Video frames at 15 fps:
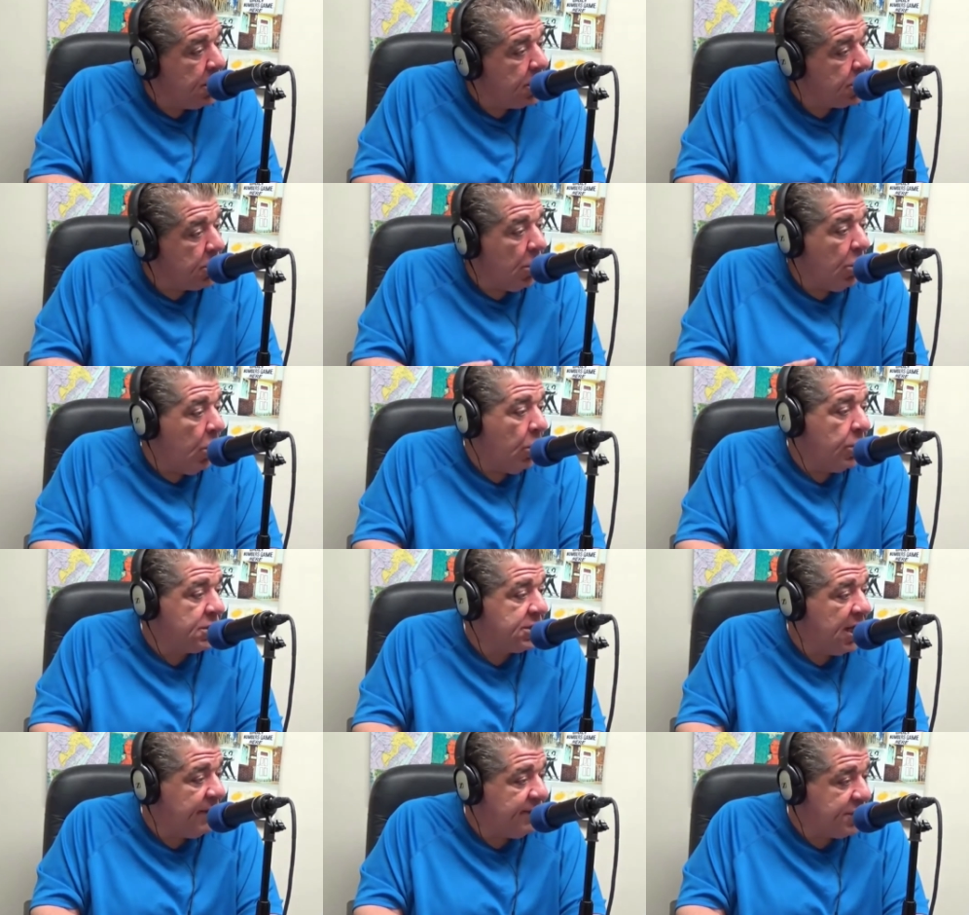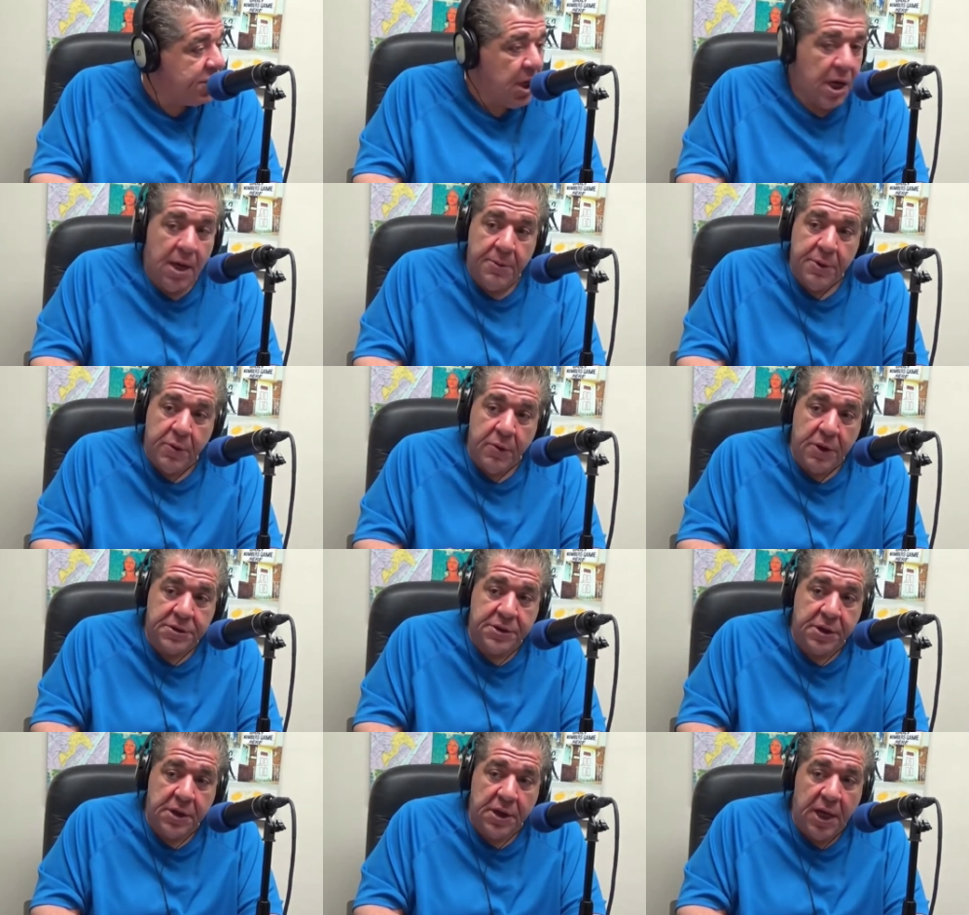You always have a job the rest
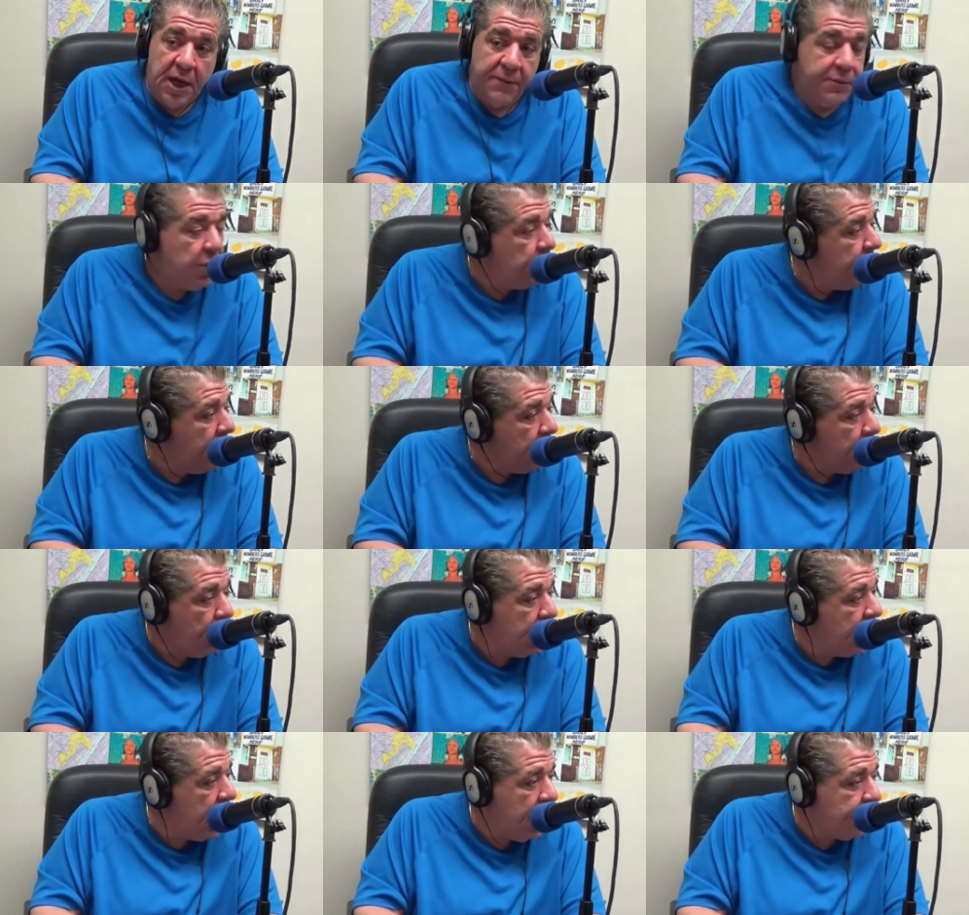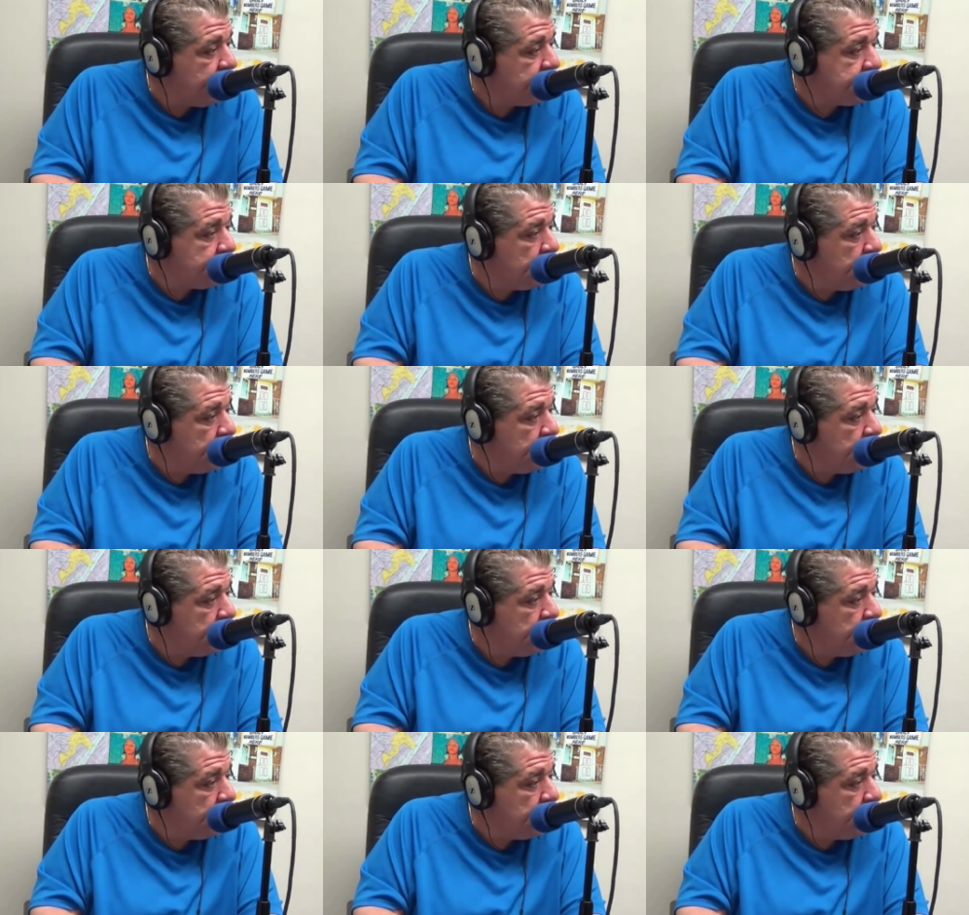of your life, no matter what happens.